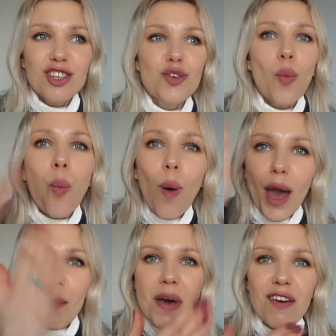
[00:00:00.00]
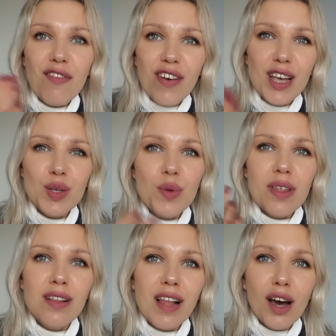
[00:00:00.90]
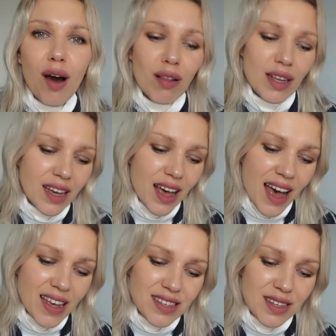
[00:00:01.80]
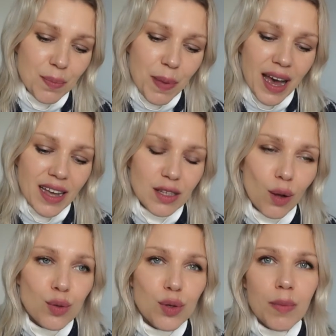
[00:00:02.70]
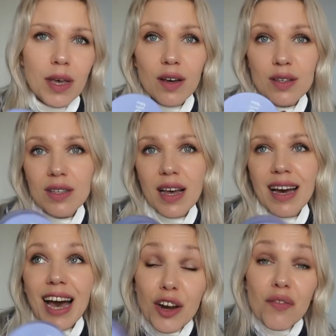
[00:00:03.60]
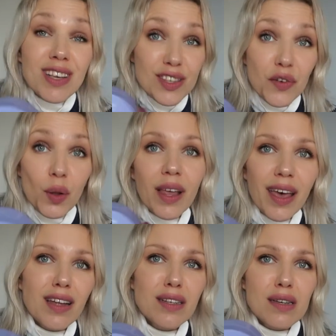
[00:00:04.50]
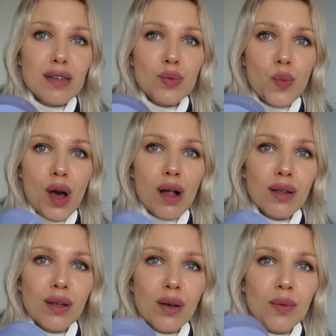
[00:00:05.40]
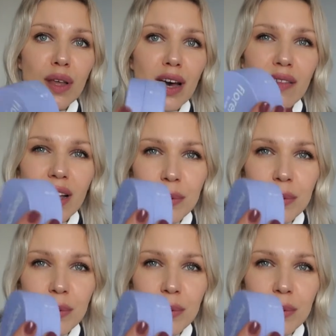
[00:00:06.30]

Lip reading: wipe my face with the glycolic acid pads, also because they're kind of exfoliating as well, you know, they have like a